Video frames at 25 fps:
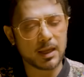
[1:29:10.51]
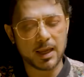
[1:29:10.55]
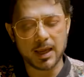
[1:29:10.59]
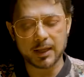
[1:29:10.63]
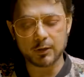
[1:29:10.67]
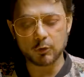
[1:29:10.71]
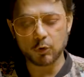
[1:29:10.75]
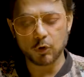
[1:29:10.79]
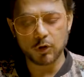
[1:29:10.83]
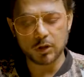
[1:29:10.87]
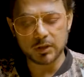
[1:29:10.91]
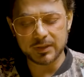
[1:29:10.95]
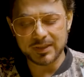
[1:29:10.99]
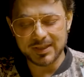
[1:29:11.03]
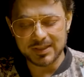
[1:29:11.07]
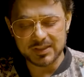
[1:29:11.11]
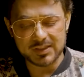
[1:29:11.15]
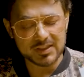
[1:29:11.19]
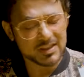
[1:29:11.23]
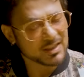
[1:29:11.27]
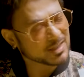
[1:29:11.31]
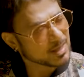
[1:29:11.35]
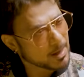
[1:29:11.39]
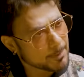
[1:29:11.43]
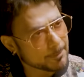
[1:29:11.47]
And all the
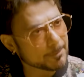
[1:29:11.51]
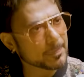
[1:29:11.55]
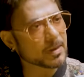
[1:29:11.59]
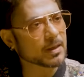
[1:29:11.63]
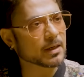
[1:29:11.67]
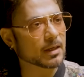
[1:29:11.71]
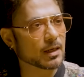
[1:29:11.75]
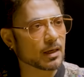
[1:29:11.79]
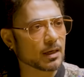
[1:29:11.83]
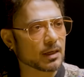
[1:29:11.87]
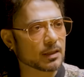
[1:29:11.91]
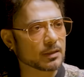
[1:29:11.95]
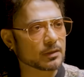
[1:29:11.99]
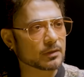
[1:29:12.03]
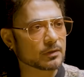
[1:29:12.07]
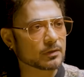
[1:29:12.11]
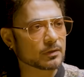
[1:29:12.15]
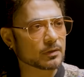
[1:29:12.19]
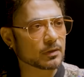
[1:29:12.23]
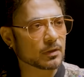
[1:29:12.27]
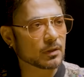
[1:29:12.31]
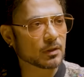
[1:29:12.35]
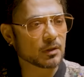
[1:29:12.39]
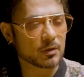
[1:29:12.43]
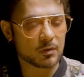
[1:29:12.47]
incumbent
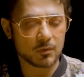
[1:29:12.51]
guys,